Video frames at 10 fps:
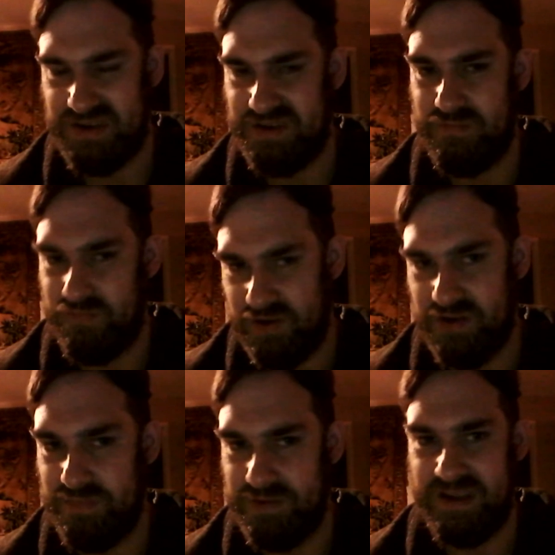
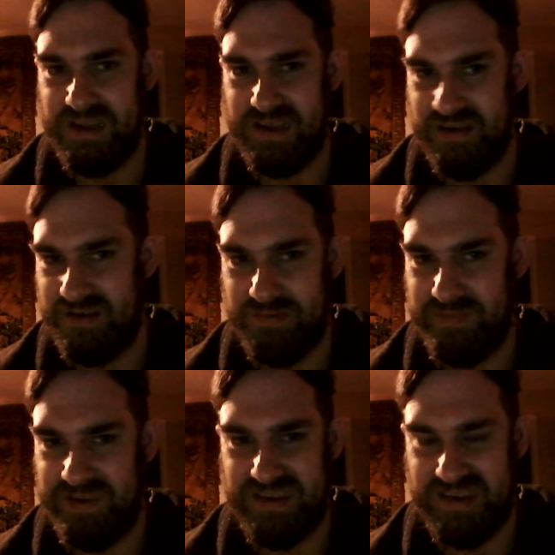Ruby. I
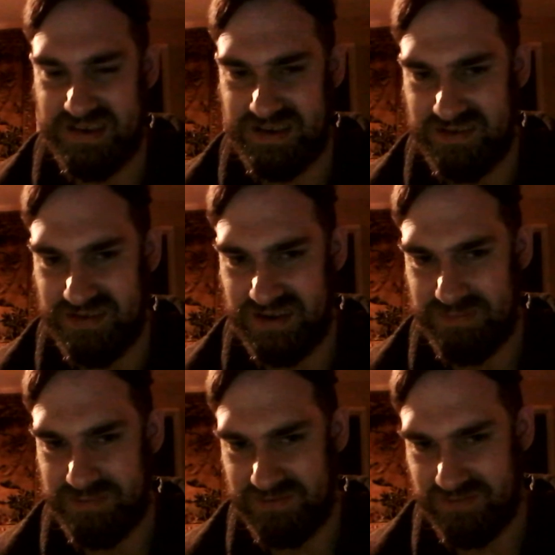almost said Judy,
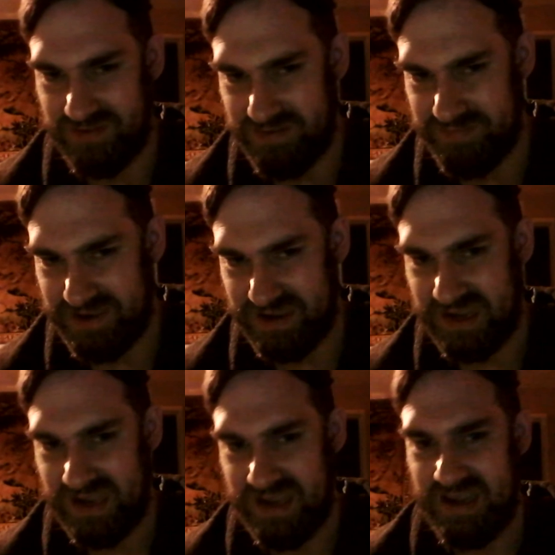but Ruby.
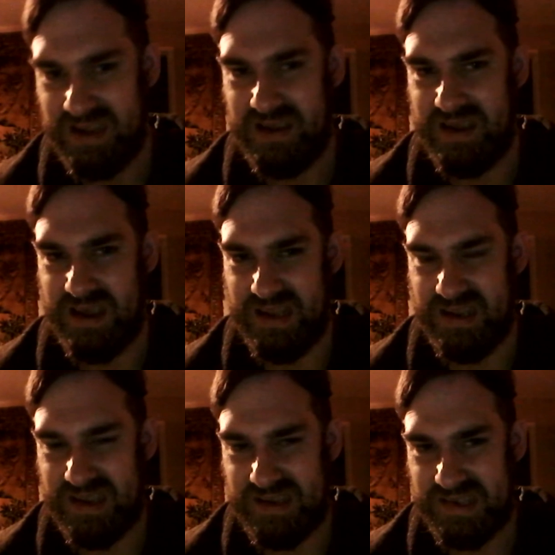And
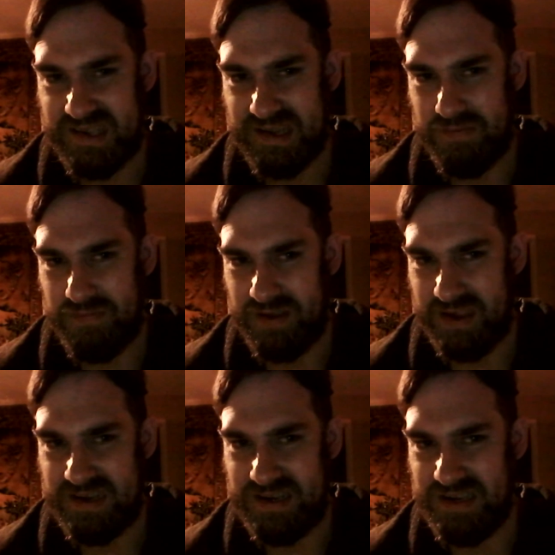that stuff I
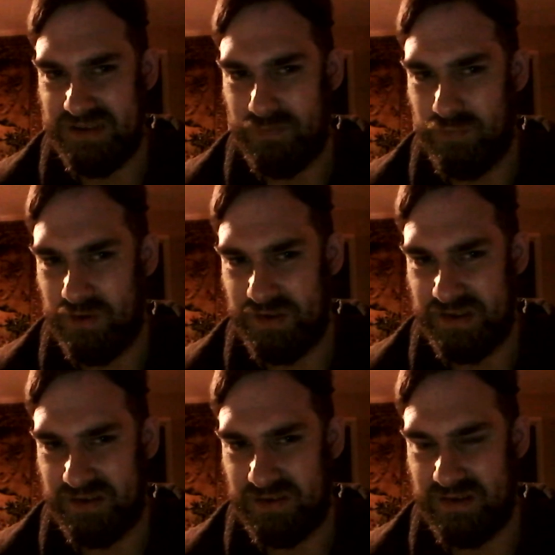actually
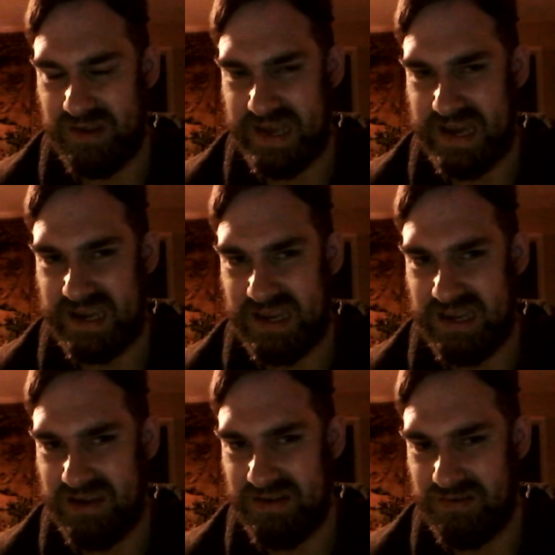wasn't that
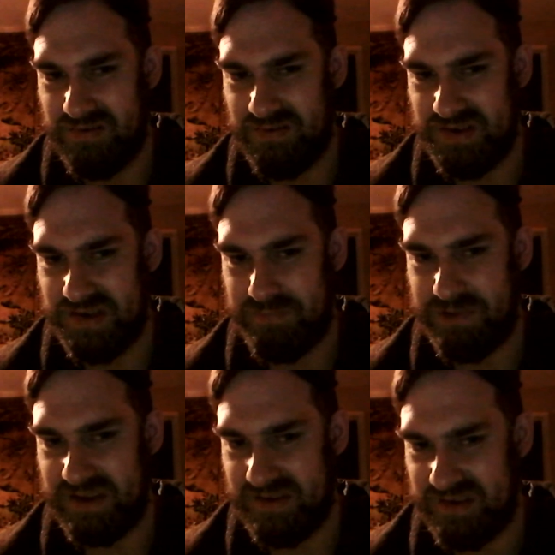keen on, just
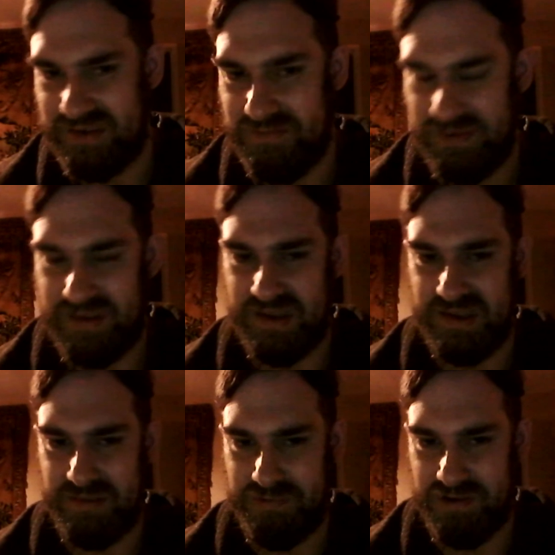because it was
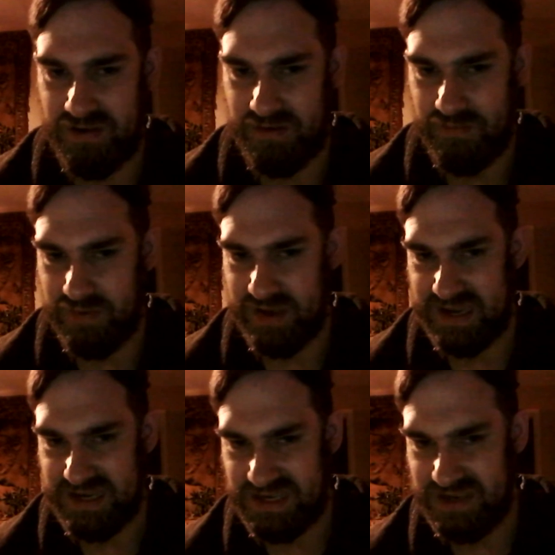this plot
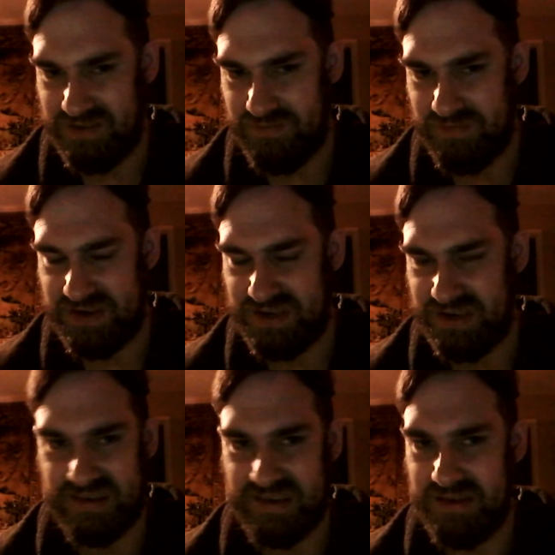where she's
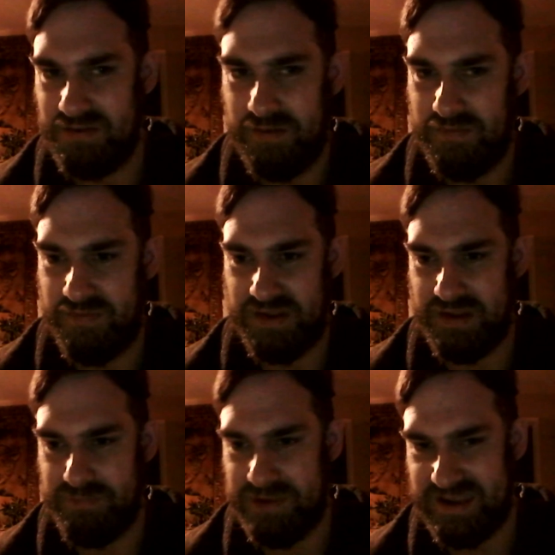still obviously
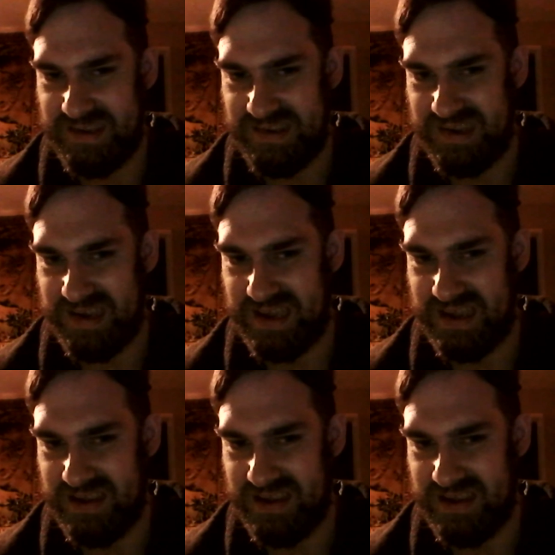pissed at